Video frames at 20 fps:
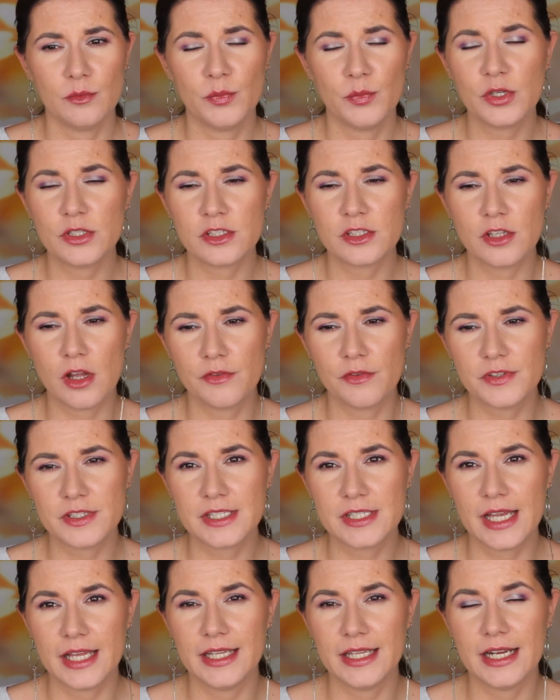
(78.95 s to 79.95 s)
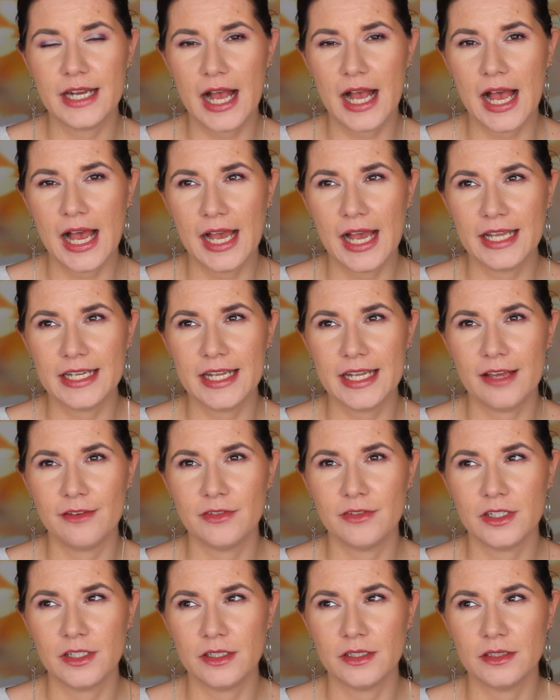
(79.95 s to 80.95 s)
post office said that I
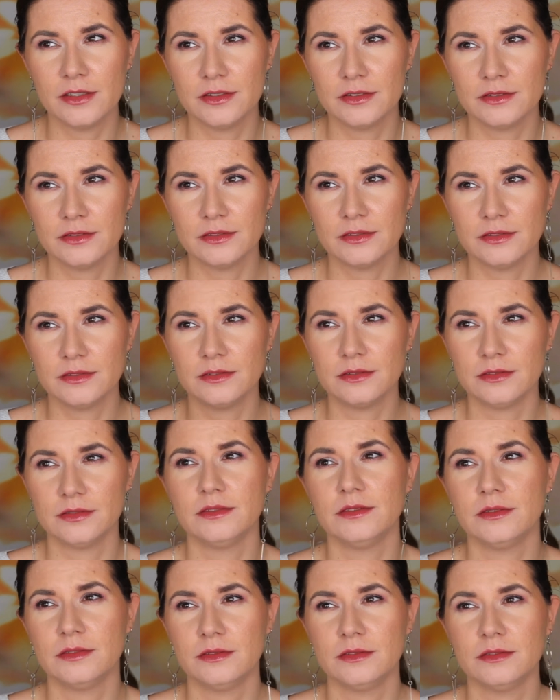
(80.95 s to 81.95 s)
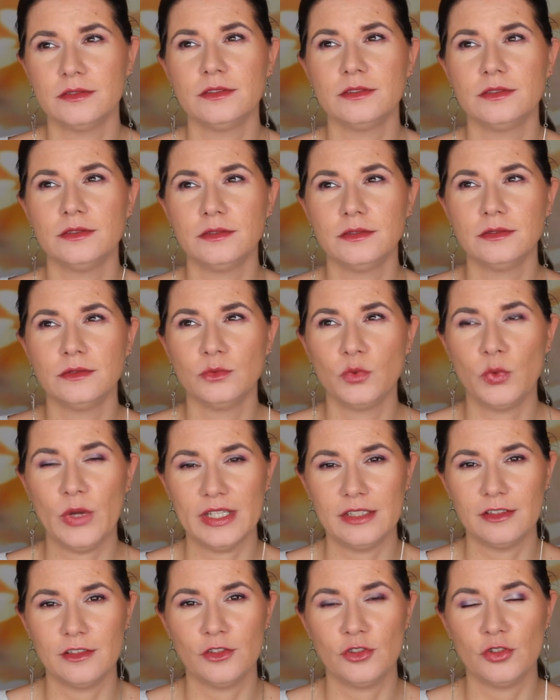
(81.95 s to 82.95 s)
never
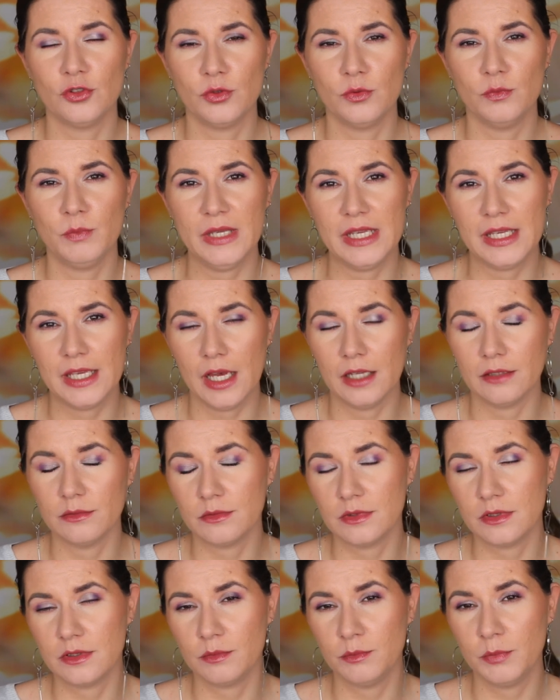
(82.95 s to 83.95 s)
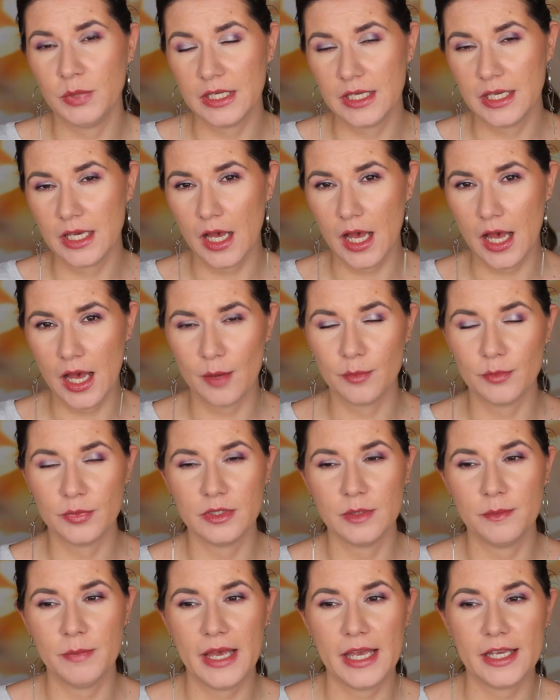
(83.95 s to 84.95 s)
went to pick up. pick up
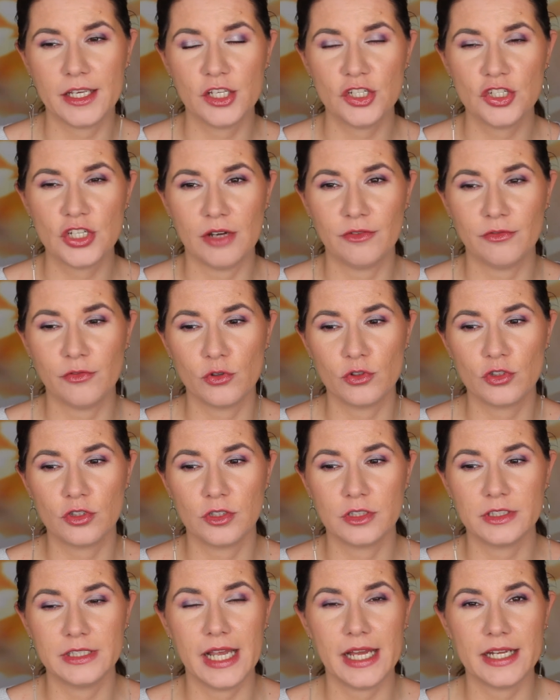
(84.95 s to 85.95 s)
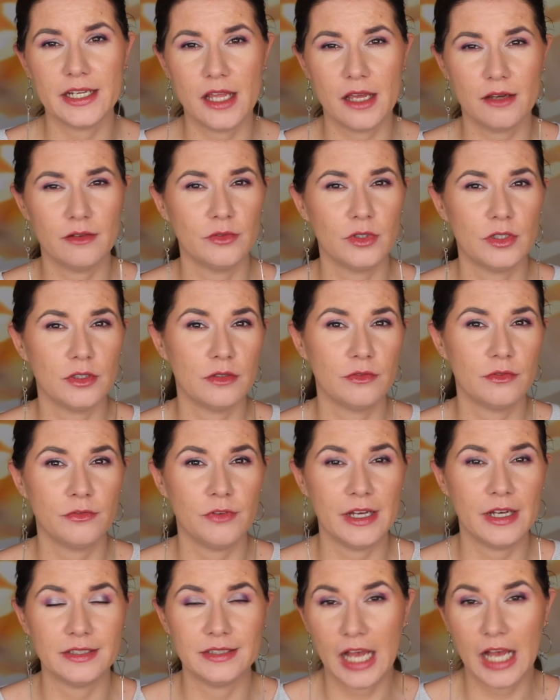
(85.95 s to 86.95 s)
the package. Unfortunately, I never
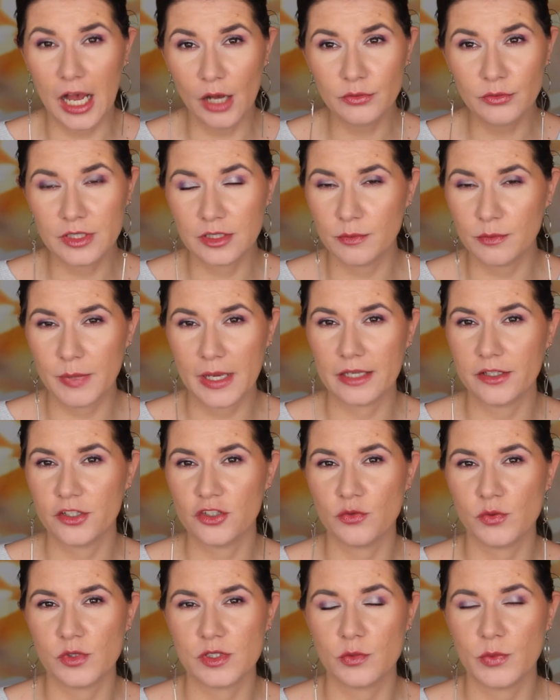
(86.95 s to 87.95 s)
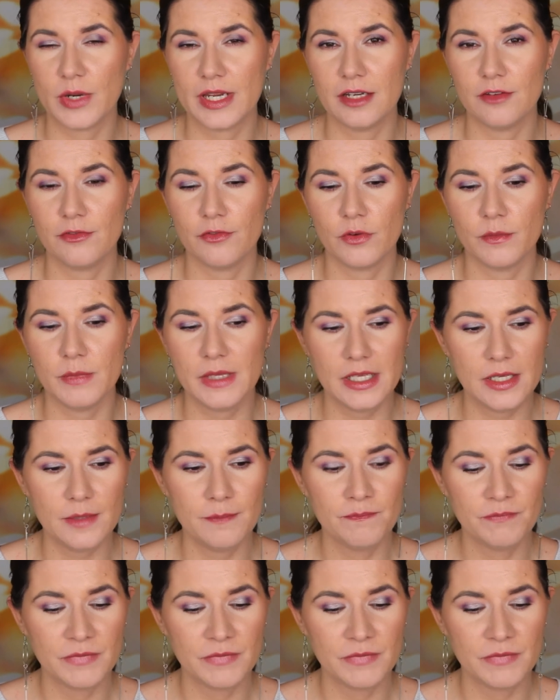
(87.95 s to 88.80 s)
find out that the package was waiting for me.